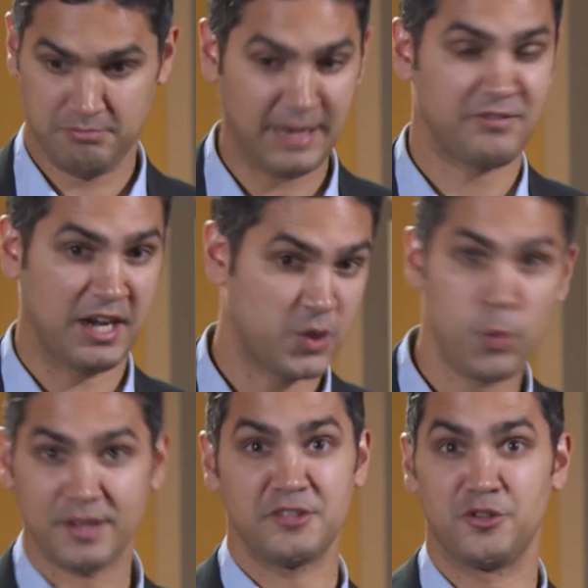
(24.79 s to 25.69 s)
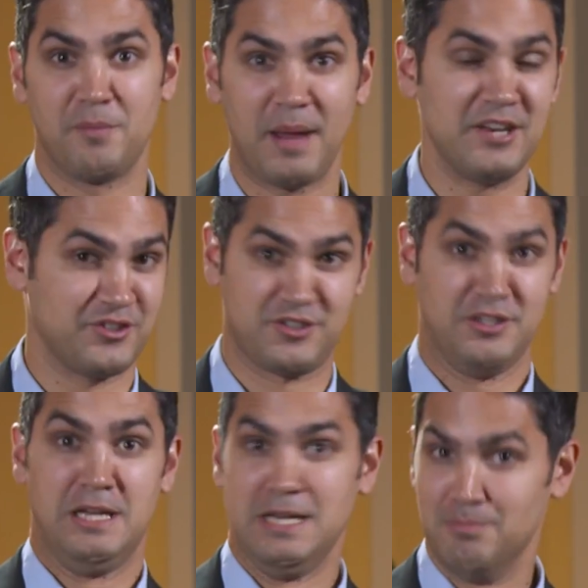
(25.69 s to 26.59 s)
I've got to quickly turn the page just to
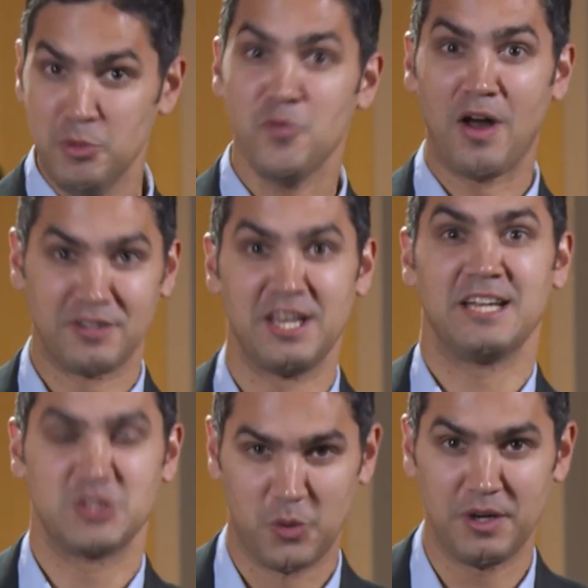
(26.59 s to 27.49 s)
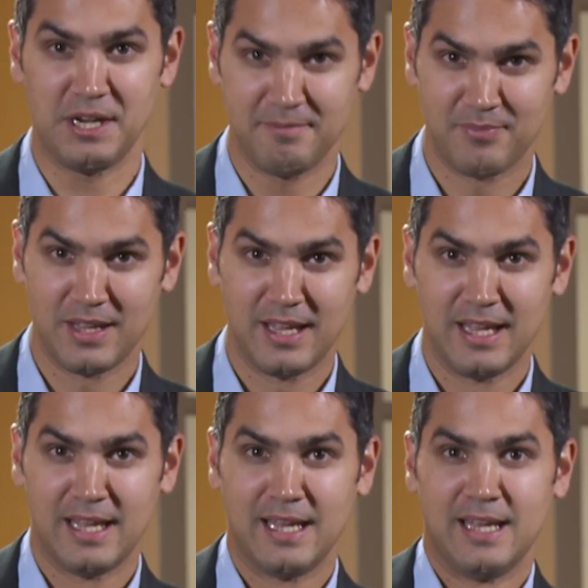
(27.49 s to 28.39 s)
move on to the next story.
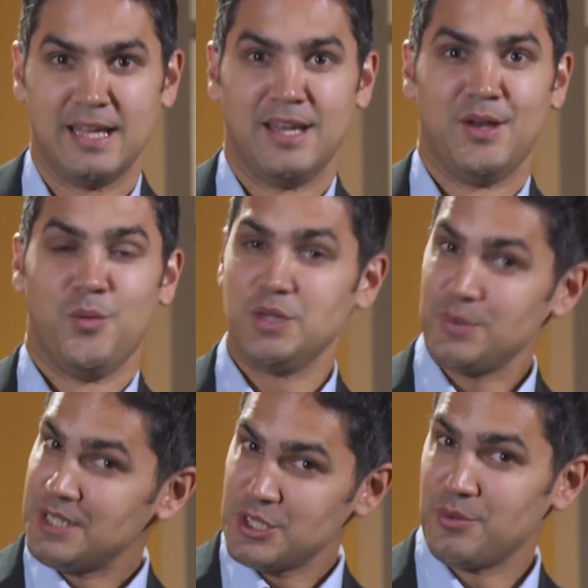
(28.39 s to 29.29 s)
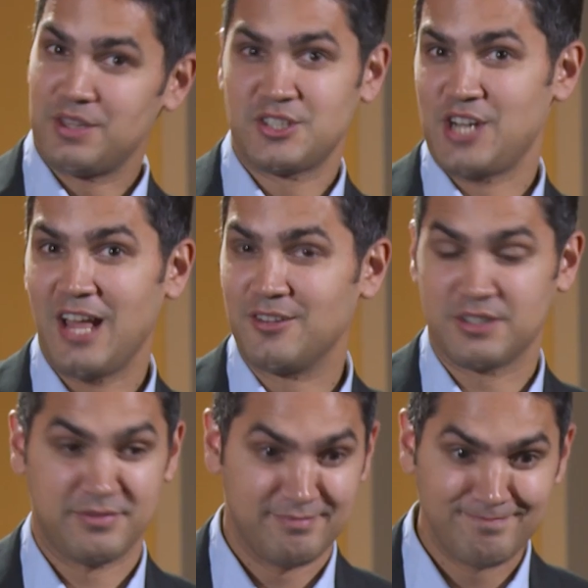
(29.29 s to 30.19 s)
What do we do with this challenge
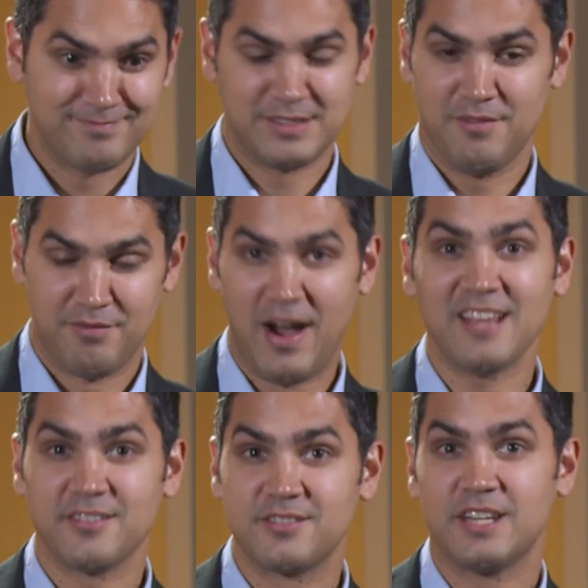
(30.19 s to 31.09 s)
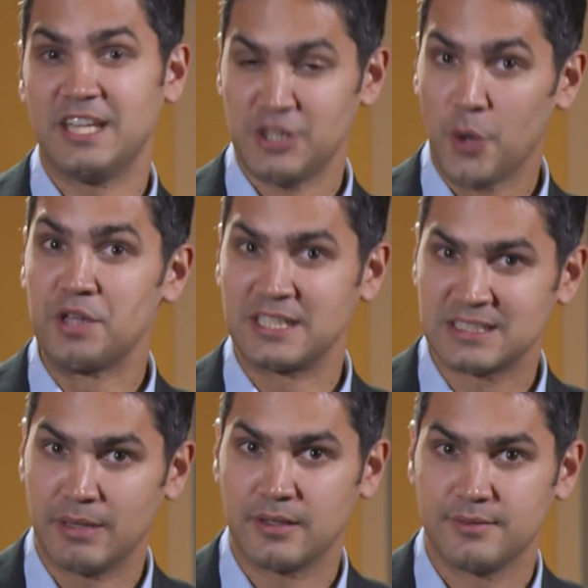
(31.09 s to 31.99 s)
of violence in the Old
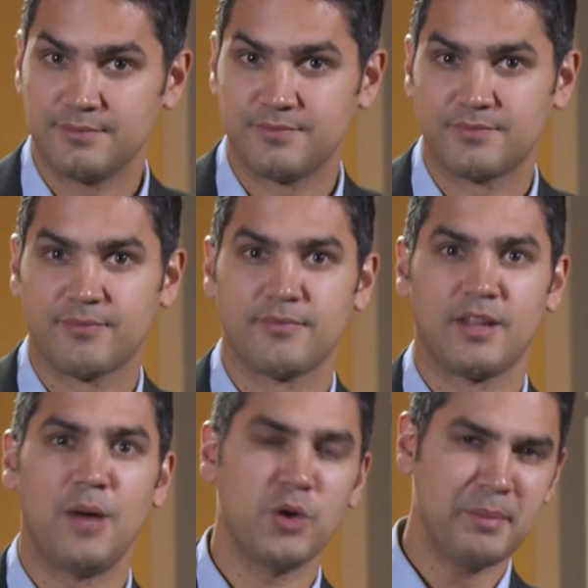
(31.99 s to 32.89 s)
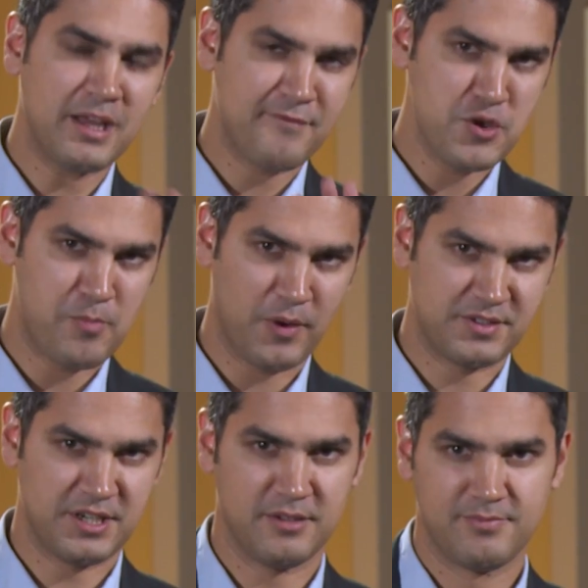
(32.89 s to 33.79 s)
Testament? I want to make a few points
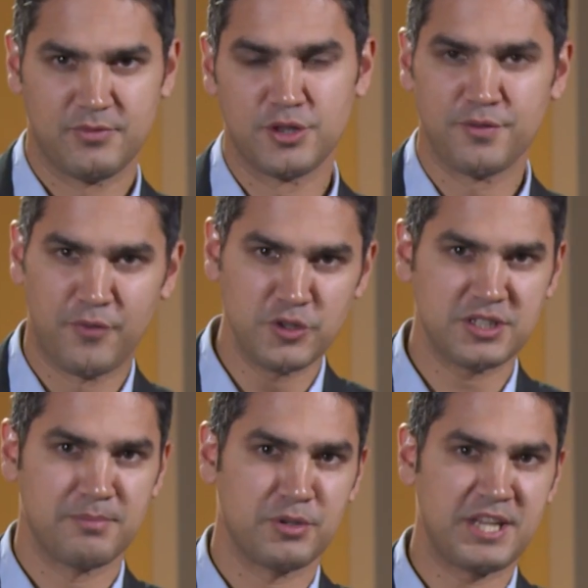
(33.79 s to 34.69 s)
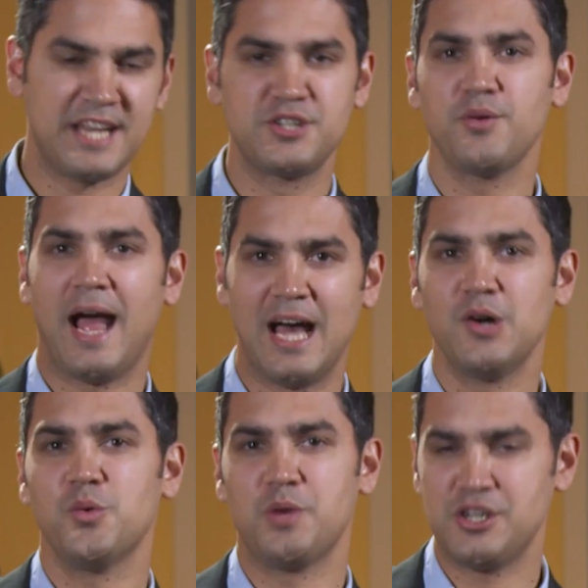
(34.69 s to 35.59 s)
here. The first pertain to how
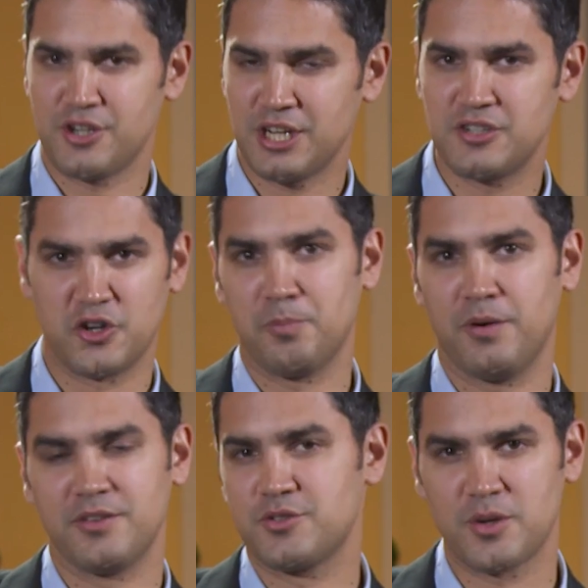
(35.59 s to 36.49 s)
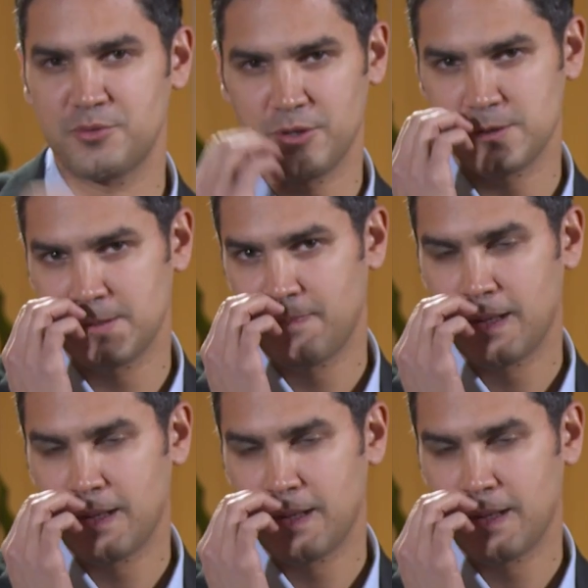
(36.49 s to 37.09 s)
we should interpret the scriptures.